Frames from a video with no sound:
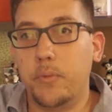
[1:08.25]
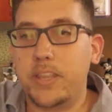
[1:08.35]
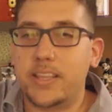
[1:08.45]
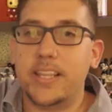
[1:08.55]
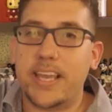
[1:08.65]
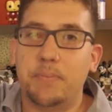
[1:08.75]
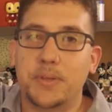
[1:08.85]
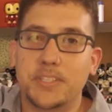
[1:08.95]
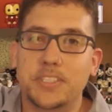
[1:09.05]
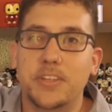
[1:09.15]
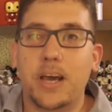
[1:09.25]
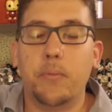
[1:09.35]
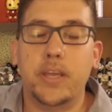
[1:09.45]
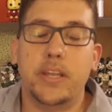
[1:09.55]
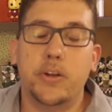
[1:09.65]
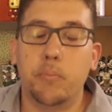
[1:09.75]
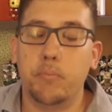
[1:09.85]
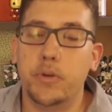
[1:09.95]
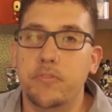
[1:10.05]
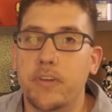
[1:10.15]
with the table so that way they don't
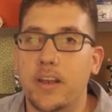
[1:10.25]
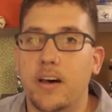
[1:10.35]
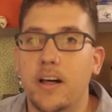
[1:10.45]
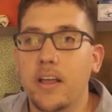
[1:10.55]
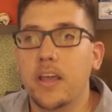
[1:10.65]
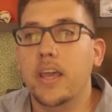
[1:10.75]
move at all.